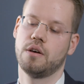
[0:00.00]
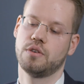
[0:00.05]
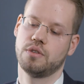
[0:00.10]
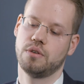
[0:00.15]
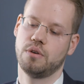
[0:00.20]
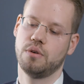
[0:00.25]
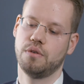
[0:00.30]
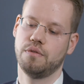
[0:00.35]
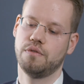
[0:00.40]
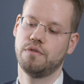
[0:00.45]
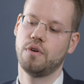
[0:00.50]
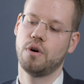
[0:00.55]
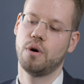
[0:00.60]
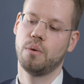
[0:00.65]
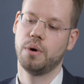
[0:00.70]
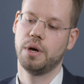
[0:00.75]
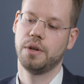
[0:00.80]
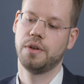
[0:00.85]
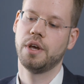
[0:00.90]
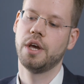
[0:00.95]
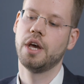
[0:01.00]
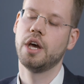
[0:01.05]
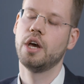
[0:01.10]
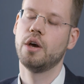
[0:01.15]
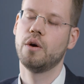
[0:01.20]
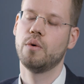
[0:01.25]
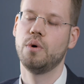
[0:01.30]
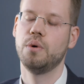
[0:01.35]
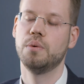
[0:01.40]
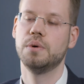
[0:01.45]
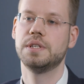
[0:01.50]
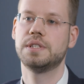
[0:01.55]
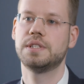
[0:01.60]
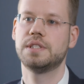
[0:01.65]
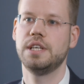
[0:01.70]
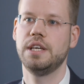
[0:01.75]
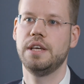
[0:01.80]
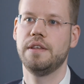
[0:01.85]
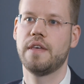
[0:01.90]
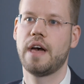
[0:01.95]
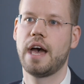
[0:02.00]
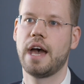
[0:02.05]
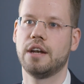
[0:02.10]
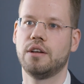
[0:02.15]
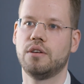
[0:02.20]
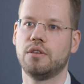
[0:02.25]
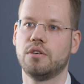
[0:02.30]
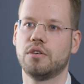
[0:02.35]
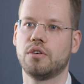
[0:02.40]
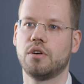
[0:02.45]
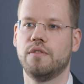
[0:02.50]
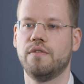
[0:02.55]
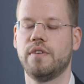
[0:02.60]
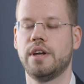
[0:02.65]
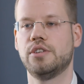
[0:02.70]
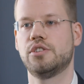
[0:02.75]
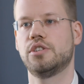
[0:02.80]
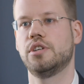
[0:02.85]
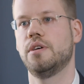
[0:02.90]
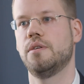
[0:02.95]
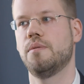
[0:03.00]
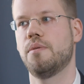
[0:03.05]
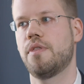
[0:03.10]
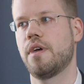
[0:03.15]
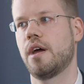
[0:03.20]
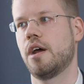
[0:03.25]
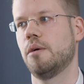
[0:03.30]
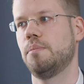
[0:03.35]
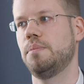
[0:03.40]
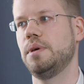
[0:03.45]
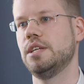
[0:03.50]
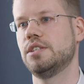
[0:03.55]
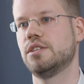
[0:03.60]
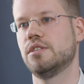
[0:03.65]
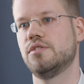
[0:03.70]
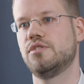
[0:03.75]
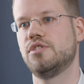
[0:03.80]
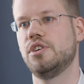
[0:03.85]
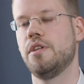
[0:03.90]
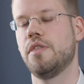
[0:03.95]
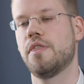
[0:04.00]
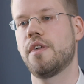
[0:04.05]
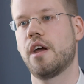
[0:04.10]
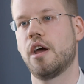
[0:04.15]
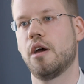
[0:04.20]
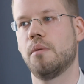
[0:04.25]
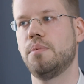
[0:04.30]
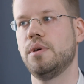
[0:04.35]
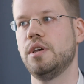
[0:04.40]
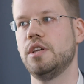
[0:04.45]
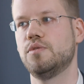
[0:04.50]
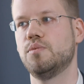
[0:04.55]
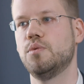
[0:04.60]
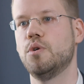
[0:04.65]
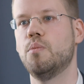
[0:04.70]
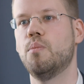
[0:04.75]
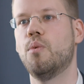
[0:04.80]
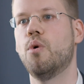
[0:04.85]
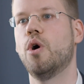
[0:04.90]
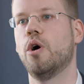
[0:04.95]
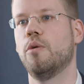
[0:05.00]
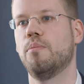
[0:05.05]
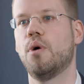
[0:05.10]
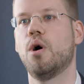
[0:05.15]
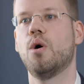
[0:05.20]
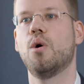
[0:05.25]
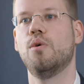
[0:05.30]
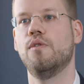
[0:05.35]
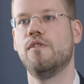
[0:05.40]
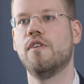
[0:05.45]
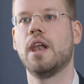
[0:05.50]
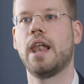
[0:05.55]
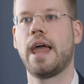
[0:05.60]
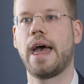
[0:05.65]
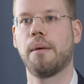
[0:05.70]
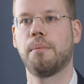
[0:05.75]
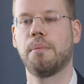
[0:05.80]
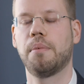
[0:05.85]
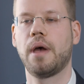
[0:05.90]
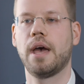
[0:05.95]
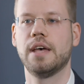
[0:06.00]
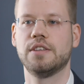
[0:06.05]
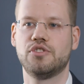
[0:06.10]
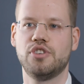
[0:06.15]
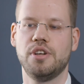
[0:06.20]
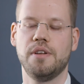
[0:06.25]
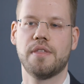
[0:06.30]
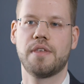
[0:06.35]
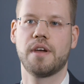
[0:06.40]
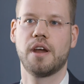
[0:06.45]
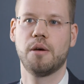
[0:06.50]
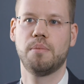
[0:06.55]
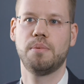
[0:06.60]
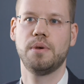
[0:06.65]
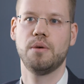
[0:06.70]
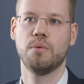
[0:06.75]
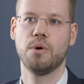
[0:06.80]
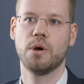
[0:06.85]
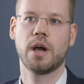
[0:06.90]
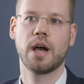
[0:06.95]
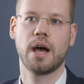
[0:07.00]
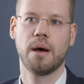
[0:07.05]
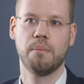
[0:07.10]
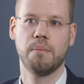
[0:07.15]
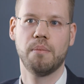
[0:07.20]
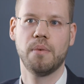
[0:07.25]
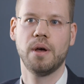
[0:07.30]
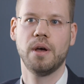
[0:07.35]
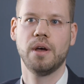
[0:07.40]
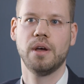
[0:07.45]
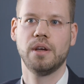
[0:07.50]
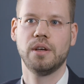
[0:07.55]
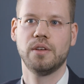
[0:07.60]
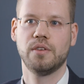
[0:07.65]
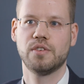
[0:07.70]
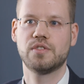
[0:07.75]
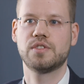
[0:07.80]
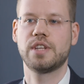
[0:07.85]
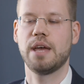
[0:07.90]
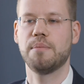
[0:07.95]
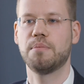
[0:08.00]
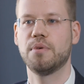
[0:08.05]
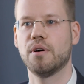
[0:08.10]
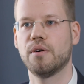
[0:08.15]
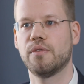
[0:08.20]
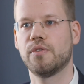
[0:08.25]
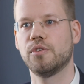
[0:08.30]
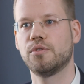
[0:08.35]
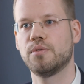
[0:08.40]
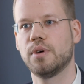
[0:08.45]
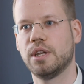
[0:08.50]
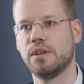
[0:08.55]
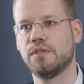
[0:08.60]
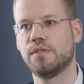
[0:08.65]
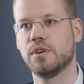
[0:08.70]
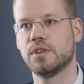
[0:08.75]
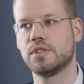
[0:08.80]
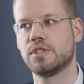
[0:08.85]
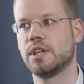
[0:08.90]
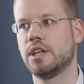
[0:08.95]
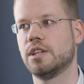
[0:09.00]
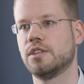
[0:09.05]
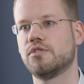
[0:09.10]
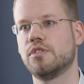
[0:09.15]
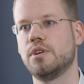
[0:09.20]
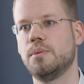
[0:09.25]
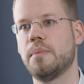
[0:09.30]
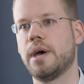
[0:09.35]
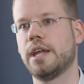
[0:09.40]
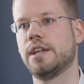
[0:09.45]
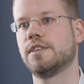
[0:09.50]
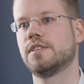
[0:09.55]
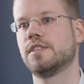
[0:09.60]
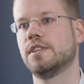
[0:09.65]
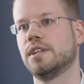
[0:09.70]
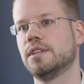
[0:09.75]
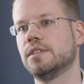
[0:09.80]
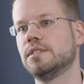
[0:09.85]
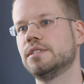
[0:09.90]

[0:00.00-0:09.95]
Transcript: also going forward we will see that conventional therapies and gene therapies will more and more overlap as gene therapy will become a staple of the 21st century medicine.